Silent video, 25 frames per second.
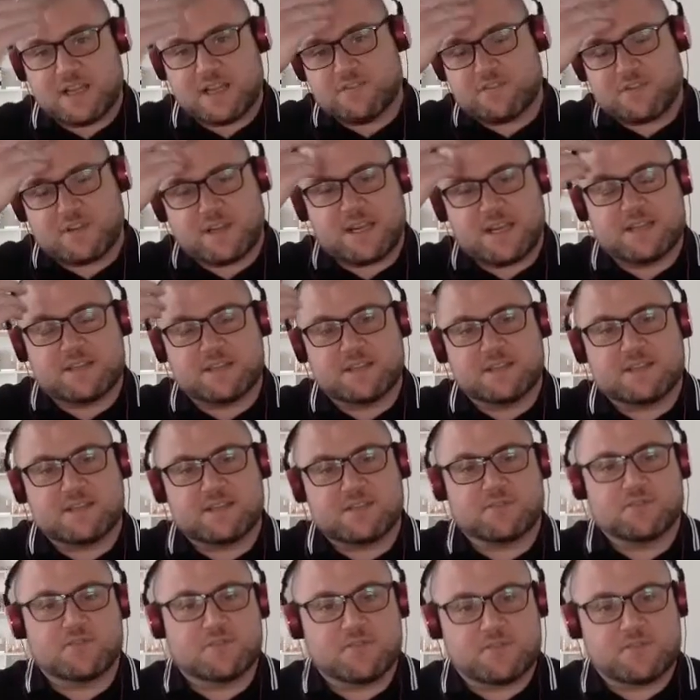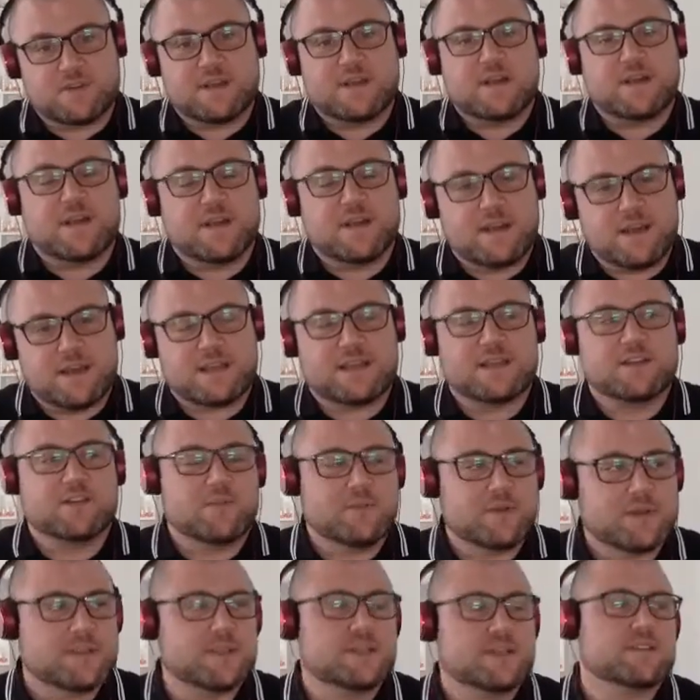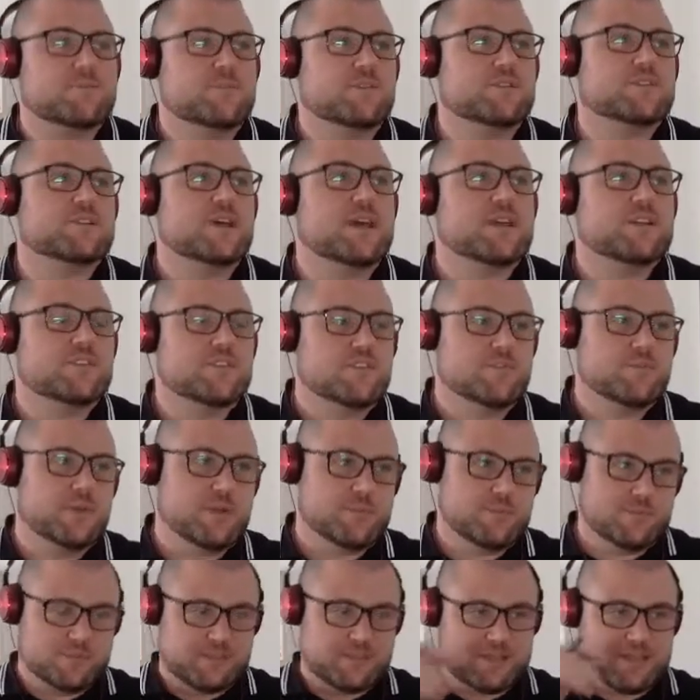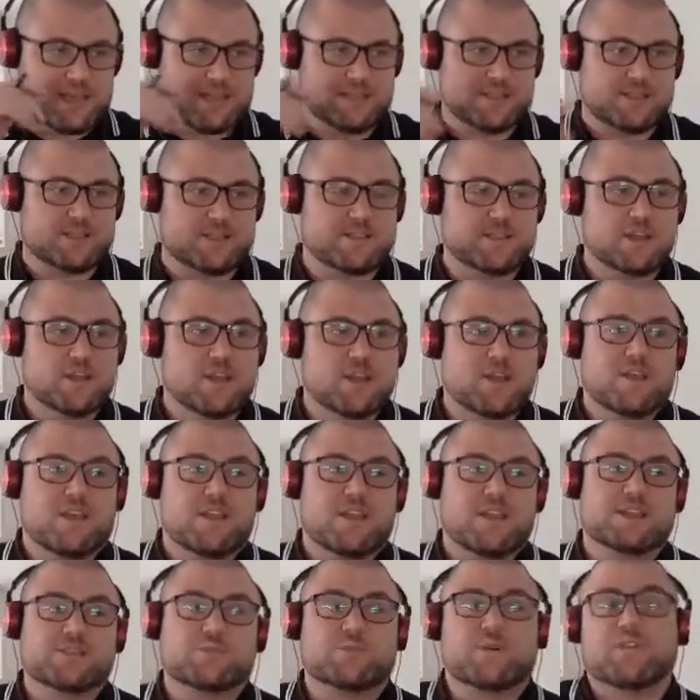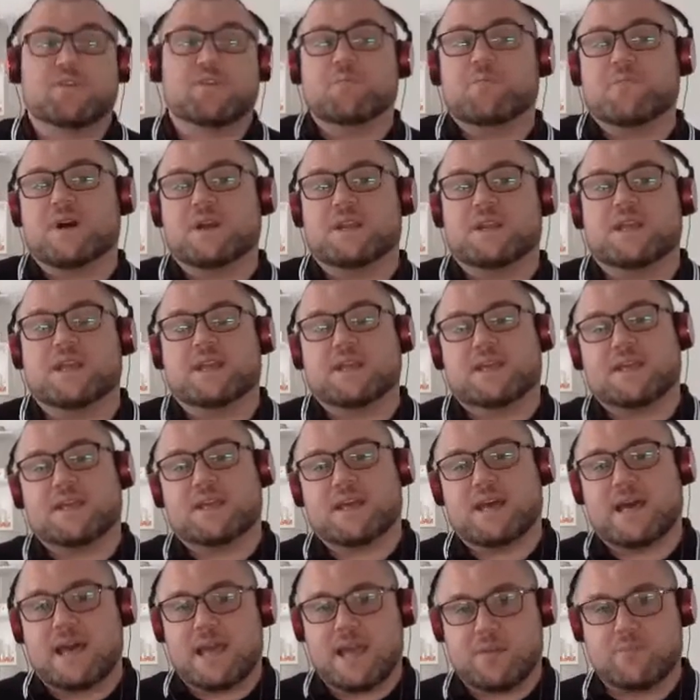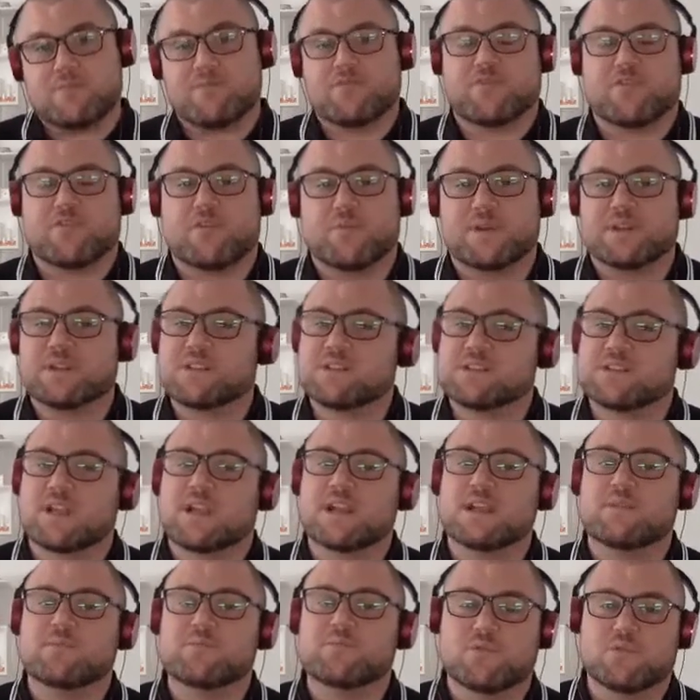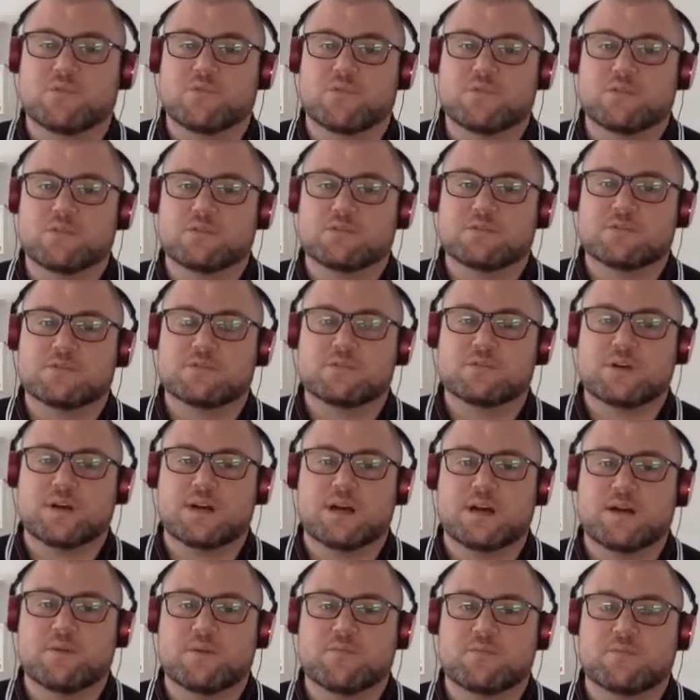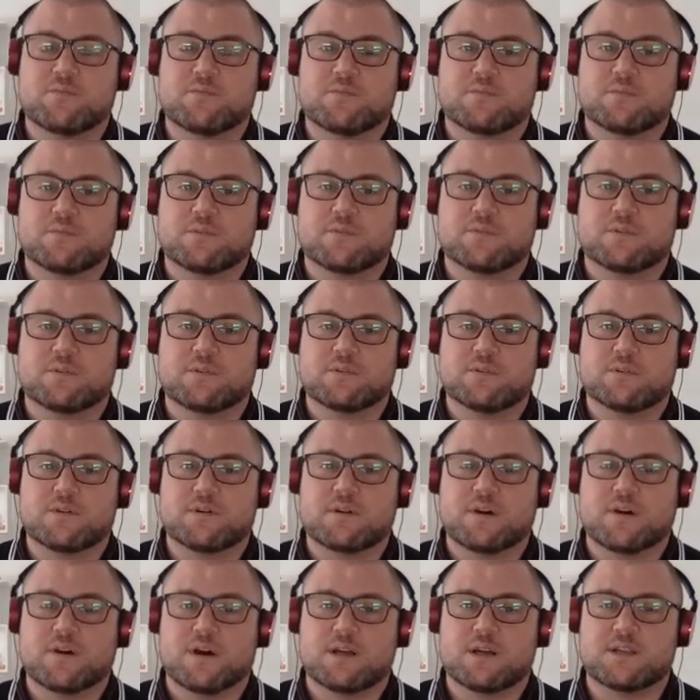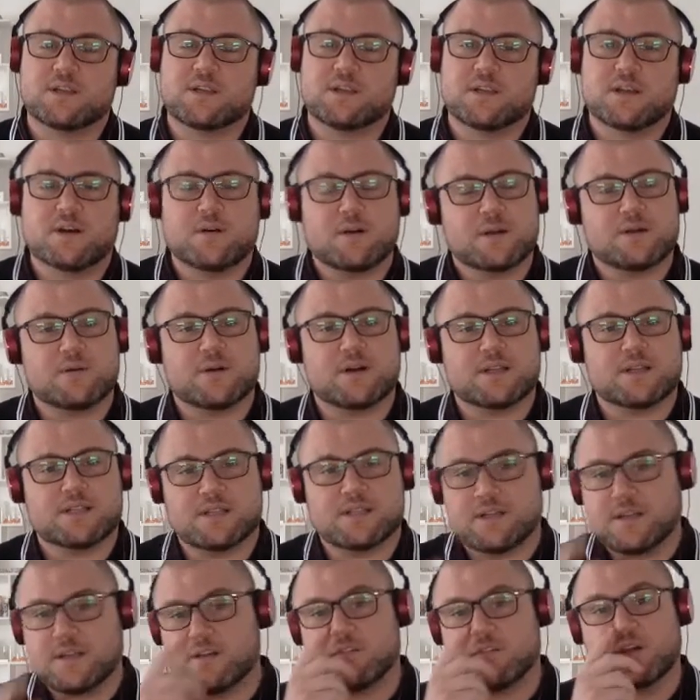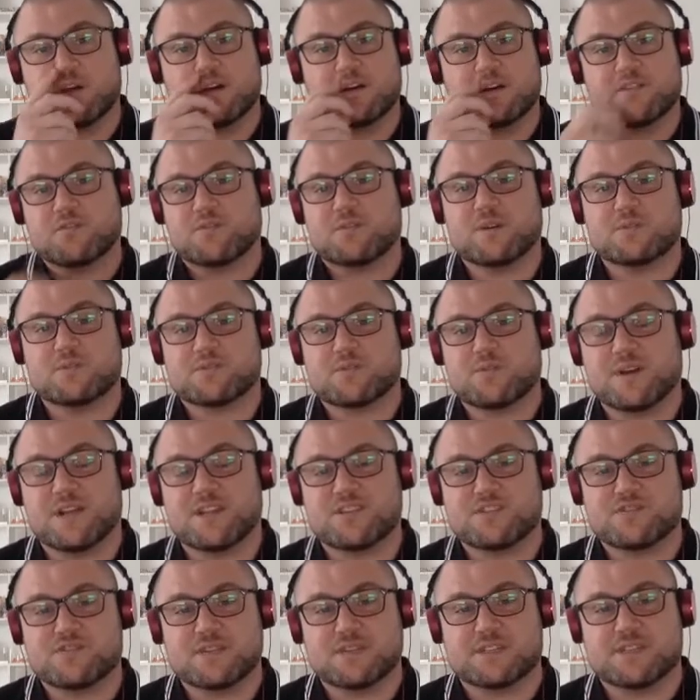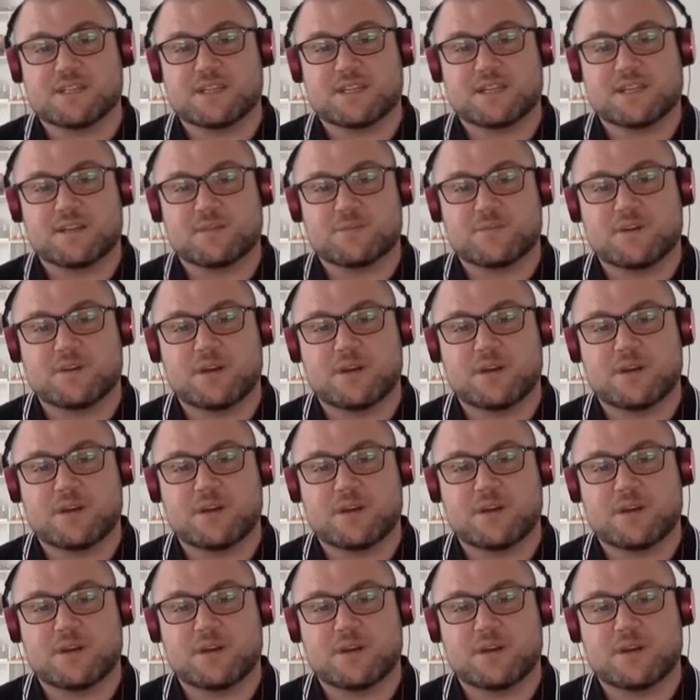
trade ended, sort of economic exploitation of people. So that's where the money came from. It doesn't anymore. I didn't know that. I thought that was quite interesting, and